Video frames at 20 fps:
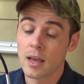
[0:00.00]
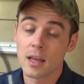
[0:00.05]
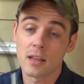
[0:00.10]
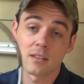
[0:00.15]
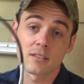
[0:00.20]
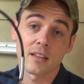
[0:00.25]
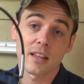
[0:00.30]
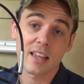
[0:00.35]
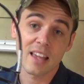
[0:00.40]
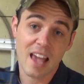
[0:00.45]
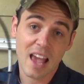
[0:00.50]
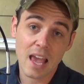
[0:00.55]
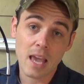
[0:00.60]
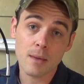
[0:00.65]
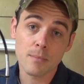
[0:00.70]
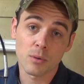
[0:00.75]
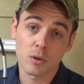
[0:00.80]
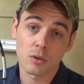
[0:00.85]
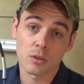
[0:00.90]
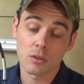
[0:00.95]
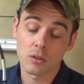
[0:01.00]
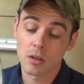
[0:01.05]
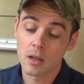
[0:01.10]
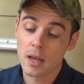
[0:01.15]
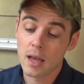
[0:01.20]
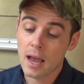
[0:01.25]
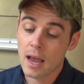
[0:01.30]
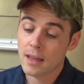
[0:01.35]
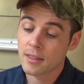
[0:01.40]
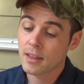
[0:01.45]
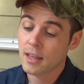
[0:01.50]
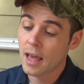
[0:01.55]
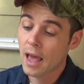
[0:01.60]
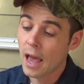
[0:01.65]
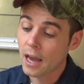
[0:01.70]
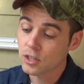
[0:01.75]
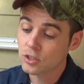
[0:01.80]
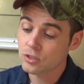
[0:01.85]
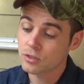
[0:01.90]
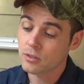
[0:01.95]
It's the cable and the
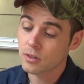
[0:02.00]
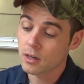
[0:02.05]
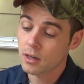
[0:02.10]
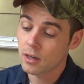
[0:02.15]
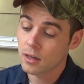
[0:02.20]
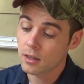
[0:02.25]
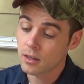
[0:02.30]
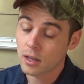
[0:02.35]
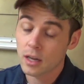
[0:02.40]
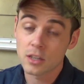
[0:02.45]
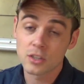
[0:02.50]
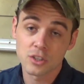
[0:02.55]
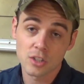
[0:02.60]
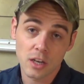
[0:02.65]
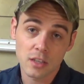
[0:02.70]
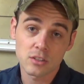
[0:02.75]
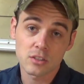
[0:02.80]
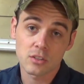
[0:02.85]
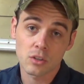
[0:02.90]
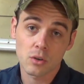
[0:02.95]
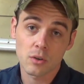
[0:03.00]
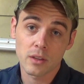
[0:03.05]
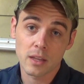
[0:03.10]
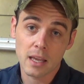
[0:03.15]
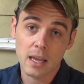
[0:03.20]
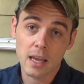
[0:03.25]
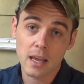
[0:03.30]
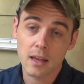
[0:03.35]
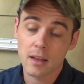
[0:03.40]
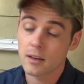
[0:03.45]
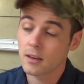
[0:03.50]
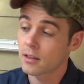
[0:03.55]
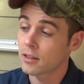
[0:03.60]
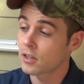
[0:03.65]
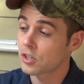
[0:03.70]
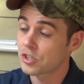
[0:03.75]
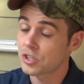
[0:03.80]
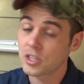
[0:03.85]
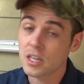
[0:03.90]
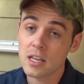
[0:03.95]
extra adjuster on the end
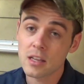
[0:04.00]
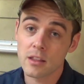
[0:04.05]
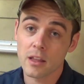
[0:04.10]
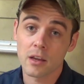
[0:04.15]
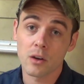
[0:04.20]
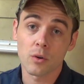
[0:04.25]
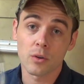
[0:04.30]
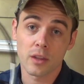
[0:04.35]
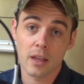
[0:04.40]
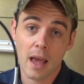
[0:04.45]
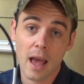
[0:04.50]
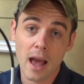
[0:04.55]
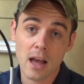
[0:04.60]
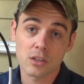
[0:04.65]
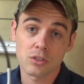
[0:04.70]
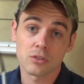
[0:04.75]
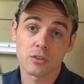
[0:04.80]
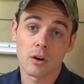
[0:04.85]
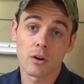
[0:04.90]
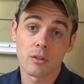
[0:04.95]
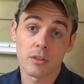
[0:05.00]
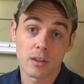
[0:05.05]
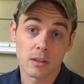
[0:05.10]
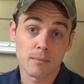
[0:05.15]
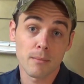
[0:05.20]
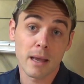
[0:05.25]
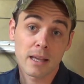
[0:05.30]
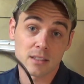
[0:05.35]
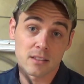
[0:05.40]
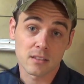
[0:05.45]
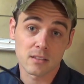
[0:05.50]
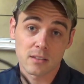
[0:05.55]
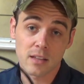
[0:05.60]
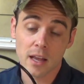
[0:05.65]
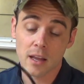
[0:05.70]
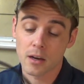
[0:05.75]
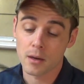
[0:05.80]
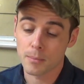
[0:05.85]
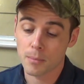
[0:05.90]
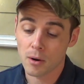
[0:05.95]
and the sheathing on the Astro that makes it
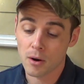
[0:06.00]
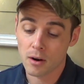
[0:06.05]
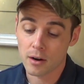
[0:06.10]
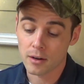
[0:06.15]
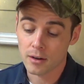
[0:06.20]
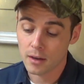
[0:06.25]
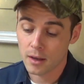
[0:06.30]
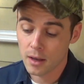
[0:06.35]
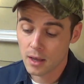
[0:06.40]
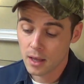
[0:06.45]
stand apart.